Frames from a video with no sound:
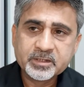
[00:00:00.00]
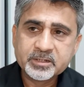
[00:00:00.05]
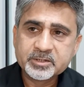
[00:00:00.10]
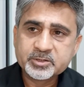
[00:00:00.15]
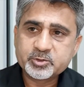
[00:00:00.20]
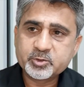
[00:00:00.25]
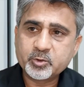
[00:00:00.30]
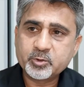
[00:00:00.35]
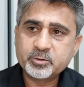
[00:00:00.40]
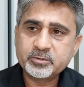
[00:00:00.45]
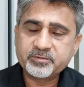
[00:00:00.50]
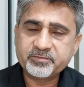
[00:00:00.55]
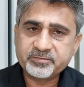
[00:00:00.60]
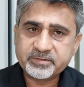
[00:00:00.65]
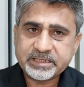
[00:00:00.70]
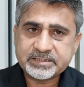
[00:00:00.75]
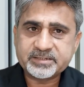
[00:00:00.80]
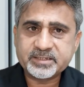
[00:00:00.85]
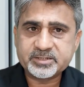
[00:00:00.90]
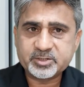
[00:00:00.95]
So
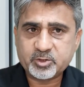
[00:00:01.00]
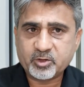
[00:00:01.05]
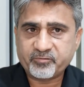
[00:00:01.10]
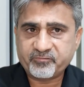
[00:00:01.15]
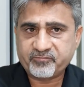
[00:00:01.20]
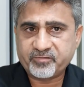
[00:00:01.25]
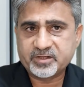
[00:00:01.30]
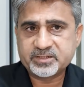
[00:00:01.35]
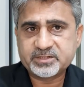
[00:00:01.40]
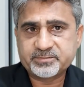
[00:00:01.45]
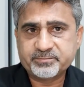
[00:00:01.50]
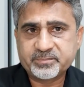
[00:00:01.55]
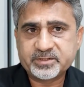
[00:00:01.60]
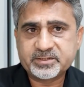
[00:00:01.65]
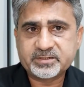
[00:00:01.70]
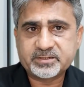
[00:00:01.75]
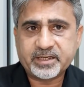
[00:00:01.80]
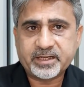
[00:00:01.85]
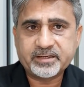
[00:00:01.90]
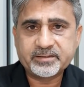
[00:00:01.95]
this is your first
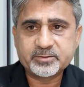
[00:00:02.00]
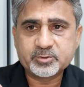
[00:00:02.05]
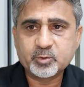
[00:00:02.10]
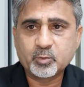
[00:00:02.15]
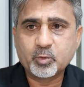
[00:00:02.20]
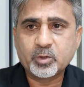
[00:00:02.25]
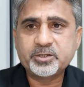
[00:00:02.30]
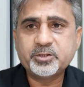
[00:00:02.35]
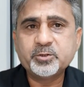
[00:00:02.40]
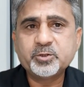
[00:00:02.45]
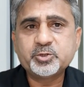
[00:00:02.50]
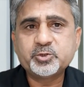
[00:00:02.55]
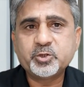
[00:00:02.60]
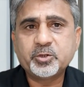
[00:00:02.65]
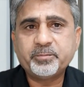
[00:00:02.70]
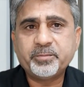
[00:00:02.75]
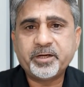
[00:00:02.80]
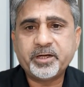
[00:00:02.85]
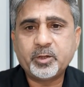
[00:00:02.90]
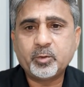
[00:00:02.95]
mistake. So what you
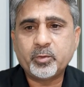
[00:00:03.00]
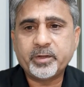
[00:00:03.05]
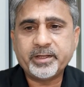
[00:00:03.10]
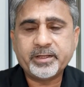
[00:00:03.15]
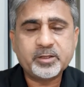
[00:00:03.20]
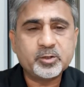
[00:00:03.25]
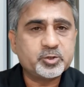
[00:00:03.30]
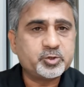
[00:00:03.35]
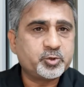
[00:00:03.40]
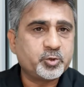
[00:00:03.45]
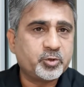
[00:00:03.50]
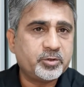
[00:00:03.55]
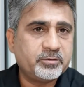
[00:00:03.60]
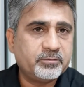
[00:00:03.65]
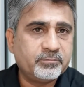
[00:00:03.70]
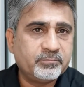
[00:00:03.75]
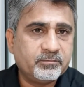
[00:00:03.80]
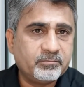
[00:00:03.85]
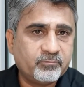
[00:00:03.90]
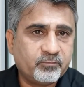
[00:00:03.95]
should be doing, you should
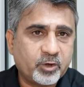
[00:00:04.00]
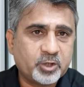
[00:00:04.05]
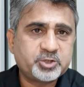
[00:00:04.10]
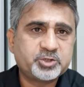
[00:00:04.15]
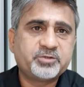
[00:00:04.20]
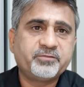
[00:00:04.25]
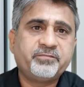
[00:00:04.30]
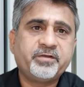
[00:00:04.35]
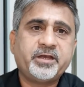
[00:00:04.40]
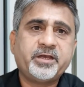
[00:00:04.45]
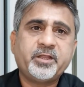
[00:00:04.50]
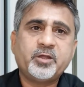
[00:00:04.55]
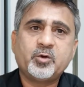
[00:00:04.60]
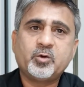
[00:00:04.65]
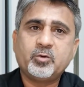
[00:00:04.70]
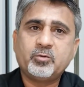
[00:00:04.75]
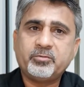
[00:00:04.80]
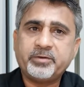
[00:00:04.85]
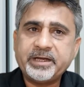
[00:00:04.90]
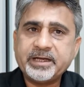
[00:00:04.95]
watch the
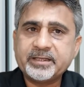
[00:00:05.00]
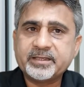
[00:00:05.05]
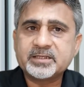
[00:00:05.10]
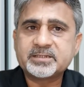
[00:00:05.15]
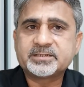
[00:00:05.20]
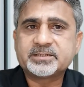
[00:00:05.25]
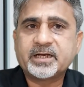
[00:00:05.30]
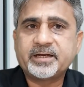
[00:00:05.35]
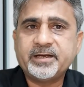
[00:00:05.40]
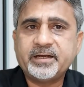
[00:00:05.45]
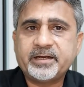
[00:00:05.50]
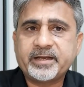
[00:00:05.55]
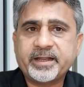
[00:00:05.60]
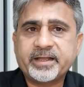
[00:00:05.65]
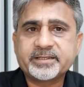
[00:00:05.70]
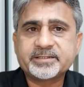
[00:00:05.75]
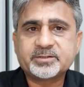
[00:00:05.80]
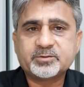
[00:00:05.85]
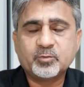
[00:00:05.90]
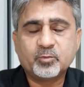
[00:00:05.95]
video, read the study
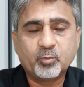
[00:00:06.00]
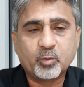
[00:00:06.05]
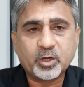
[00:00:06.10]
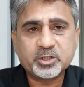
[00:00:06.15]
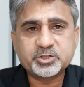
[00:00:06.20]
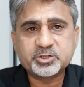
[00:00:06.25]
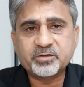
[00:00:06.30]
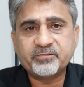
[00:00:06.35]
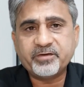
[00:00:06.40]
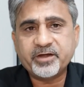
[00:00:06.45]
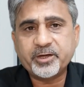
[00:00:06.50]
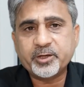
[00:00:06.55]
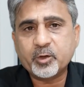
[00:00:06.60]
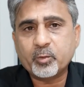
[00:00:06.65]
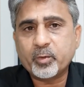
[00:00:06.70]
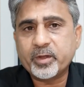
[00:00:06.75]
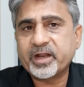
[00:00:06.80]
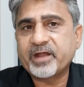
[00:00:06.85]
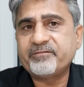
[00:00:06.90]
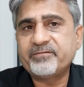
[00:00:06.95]
text, watch the video
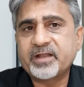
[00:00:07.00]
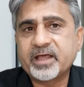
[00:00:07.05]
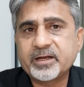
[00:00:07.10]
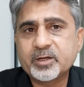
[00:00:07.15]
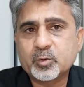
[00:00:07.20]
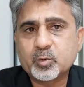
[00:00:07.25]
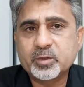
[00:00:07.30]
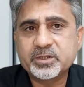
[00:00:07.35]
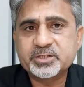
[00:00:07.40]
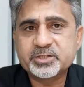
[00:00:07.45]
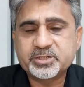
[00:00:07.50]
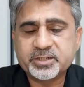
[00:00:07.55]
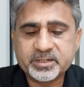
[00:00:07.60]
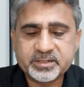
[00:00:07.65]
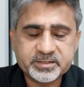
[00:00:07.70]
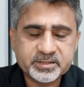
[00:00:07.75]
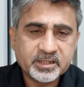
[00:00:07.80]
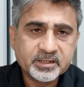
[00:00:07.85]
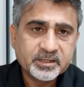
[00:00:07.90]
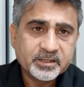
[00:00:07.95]
where I've done
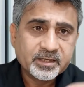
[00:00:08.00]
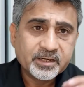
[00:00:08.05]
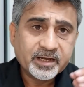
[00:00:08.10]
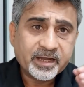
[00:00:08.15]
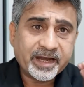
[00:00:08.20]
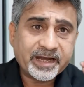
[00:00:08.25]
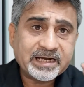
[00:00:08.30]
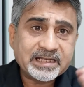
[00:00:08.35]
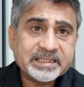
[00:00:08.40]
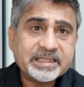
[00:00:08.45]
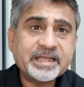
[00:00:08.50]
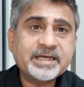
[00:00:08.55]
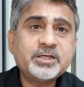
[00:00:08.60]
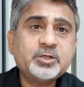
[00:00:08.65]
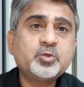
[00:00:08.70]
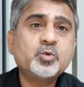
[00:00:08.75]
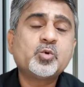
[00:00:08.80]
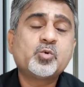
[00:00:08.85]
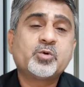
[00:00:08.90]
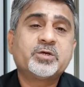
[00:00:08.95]
questions, and then
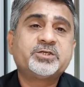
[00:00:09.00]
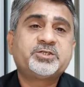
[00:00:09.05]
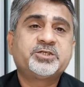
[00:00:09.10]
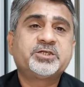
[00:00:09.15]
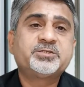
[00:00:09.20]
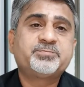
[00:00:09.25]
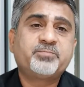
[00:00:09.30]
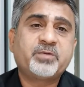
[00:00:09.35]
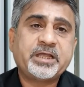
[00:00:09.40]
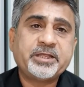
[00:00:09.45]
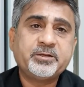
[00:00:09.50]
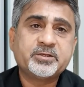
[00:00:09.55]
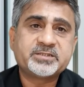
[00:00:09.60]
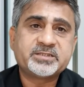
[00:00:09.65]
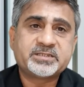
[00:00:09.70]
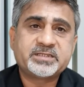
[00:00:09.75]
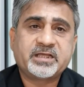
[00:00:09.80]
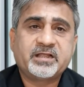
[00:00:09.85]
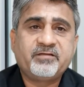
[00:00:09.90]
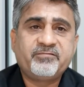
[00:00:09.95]
do questions by
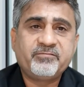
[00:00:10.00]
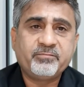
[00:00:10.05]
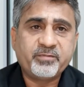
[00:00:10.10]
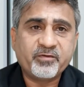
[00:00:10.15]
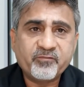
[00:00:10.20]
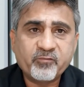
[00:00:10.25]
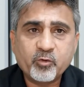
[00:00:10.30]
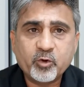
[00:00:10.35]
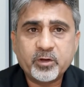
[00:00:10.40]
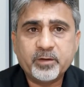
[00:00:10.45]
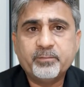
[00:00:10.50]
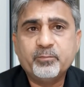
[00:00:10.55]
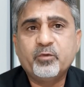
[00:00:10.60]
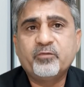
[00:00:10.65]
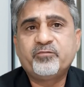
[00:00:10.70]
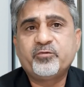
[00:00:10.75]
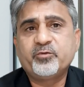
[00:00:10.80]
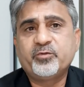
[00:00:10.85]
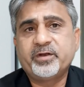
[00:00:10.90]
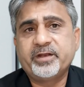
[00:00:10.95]
yourself before you
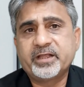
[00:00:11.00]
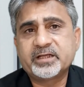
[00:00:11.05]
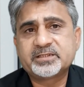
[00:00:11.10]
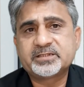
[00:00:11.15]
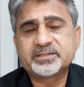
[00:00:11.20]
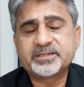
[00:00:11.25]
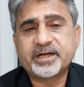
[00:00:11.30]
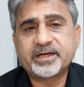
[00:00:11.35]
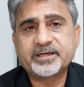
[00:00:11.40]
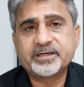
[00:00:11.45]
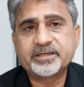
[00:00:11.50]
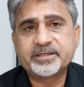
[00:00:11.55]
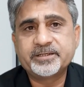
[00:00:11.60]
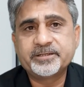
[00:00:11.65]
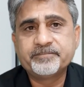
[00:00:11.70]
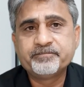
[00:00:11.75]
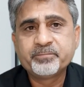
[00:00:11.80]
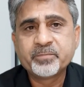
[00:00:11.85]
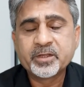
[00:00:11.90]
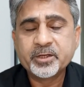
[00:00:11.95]
move to the next standard.
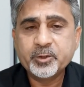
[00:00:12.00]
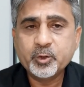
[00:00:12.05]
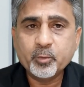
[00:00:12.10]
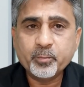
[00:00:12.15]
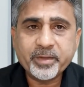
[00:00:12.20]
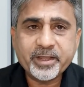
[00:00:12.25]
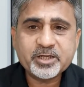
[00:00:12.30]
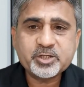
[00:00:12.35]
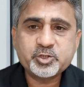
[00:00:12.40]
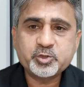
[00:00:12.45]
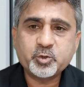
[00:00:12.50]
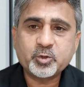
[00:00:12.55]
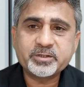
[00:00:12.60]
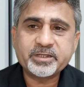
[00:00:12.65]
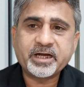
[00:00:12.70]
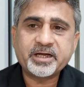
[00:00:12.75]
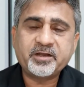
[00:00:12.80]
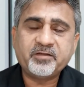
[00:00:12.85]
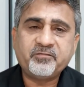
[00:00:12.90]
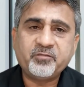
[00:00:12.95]
You make sure
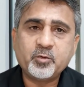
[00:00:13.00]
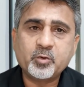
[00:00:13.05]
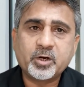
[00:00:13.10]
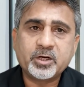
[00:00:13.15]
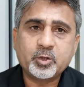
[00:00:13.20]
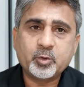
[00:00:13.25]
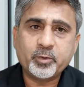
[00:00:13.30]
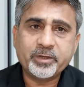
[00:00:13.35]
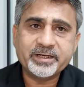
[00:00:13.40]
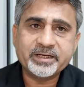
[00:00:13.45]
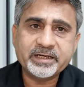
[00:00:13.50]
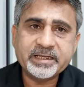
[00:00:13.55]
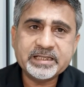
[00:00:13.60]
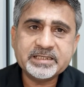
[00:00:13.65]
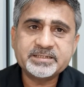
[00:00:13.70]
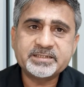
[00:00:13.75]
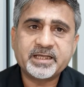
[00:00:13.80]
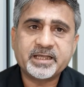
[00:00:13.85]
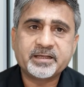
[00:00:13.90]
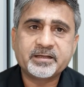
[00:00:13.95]
that if you are doing
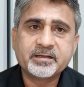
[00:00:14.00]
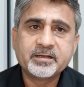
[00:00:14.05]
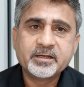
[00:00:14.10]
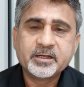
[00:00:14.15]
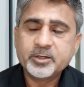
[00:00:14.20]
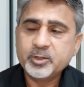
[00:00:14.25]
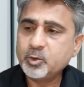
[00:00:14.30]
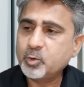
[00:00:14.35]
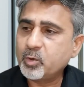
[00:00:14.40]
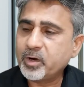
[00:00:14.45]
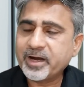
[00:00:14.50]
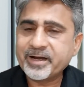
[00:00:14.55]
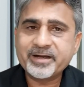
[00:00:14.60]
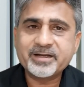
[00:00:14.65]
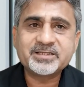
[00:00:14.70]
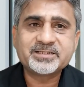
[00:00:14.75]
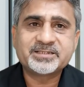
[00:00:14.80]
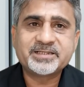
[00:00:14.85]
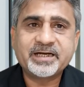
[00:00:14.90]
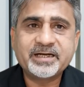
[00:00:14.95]
leasing, you
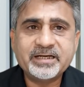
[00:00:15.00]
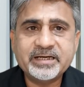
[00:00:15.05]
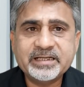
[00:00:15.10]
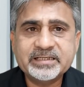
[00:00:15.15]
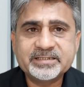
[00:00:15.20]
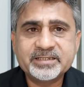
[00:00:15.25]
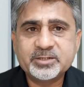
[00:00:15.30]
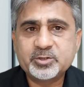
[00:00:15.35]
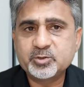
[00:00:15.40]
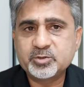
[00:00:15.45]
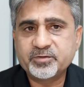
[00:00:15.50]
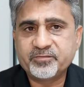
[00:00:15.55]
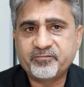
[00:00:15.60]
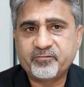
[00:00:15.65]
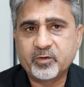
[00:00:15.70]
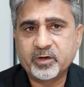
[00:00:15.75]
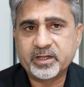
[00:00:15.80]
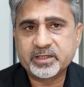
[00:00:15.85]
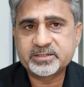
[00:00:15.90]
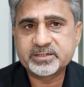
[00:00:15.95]
understand leasing to the
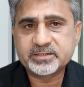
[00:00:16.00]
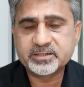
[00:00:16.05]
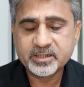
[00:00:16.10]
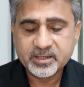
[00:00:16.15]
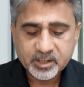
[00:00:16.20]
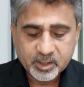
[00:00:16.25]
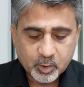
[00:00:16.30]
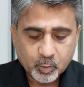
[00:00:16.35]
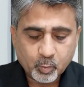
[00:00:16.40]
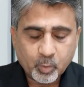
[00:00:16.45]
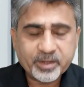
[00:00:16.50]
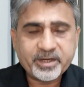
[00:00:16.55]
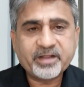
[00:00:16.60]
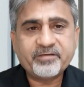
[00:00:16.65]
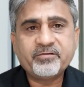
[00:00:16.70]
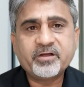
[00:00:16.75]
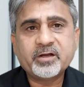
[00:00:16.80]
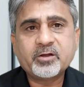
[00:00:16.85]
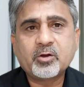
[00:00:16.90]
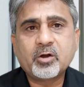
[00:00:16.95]
fullest.
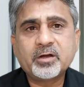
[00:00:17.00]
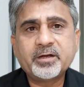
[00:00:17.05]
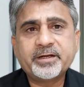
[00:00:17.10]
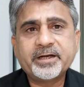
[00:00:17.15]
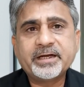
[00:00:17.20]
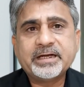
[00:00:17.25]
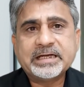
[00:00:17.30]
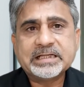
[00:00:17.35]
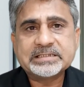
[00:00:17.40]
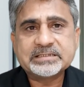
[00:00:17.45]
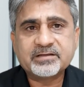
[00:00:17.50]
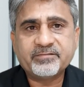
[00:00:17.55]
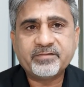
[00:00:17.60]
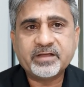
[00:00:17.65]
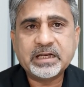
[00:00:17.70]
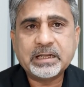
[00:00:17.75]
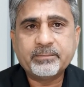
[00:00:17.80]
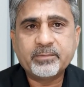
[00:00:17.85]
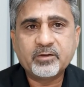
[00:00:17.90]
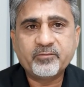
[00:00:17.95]
Whatever content is
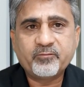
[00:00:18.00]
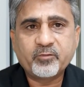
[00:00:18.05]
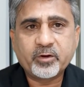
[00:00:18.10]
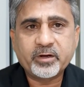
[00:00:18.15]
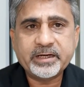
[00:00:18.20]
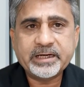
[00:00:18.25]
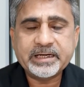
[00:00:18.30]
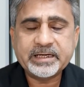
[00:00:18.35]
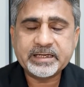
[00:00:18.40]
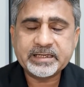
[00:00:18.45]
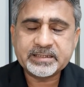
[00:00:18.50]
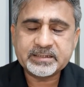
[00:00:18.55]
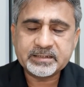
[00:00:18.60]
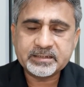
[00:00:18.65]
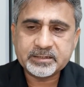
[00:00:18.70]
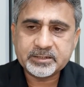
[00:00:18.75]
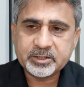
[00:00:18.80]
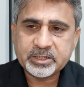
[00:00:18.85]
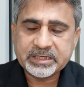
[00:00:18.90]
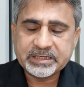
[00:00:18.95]
available for leasing,
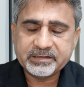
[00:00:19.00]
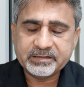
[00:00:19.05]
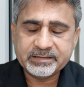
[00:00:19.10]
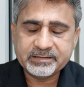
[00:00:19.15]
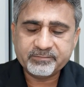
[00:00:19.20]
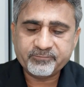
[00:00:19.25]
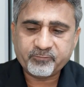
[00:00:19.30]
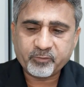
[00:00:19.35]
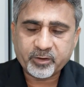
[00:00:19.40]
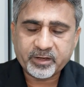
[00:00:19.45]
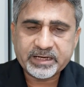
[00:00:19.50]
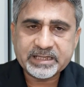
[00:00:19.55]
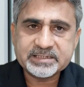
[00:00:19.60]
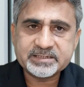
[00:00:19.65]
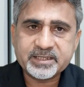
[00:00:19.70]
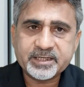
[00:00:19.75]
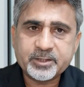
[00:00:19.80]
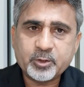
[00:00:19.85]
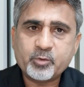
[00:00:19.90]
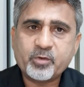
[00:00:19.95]

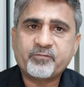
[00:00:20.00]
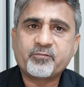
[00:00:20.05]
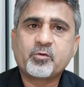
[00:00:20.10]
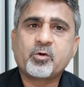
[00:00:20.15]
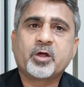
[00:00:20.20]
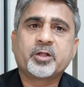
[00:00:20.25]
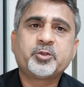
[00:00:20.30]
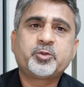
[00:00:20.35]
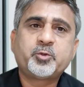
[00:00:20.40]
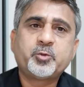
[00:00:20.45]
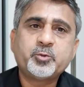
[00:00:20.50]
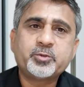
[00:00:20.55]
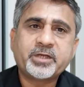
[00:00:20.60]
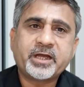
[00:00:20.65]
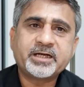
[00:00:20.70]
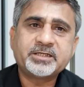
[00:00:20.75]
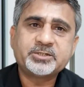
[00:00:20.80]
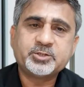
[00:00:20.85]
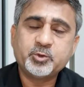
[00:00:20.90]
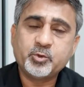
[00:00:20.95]
you have gone through
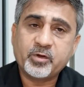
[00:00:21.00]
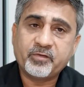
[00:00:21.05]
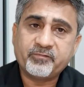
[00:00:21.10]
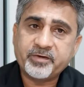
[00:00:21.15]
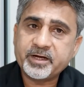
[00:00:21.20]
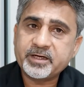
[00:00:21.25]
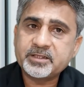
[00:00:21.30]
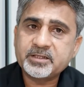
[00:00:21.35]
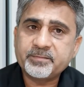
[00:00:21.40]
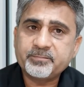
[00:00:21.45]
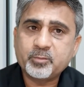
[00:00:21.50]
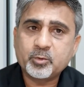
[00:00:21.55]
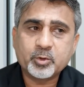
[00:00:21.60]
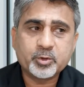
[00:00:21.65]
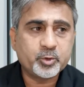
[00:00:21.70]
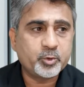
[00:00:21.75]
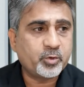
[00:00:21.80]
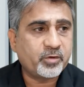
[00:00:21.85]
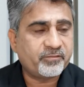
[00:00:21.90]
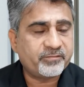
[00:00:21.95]
that, you have read the
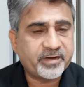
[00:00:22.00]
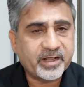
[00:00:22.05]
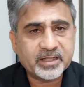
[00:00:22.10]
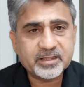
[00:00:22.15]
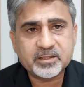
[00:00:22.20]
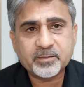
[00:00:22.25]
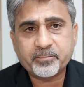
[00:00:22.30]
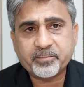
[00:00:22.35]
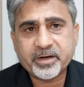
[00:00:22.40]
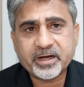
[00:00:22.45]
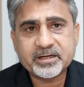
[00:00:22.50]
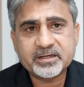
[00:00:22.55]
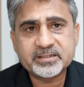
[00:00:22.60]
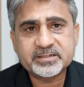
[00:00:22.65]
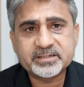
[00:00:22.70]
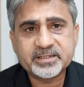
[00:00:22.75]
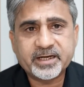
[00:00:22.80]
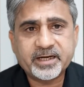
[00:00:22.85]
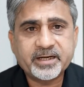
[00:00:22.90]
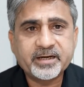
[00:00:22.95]
book, you have done the
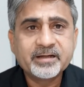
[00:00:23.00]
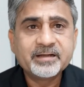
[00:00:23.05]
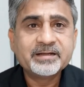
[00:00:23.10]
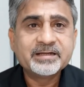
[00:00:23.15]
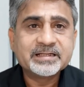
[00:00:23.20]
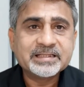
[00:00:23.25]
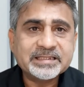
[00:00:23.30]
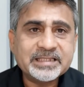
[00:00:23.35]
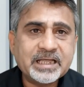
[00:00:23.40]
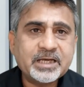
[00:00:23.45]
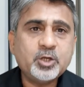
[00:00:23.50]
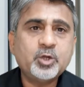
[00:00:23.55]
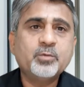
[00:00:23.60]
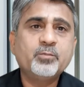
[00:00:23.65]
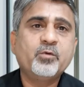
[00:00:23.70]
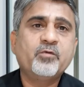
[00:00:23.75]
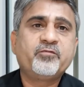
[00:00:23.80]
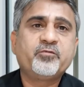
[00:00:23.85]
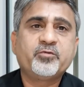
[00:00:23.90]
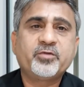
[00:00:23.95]
practice kit, then you
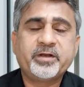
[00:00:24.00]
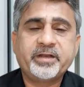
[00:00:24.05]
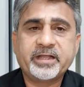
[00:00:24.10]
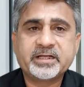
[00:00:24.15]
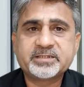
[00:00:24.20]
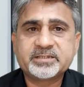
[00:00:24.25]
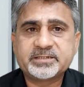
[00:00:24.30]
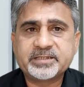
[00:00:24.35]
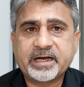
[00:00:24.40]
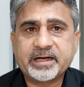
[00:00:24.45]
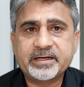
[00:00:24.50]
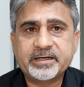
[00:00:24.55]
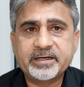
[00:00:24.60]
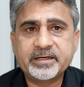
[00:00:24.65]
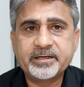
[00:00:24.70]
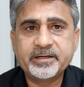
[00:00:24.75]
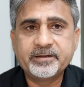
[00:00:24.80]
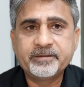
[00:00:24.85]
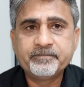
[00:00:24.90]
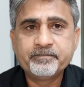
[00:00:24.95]
move to the next standard.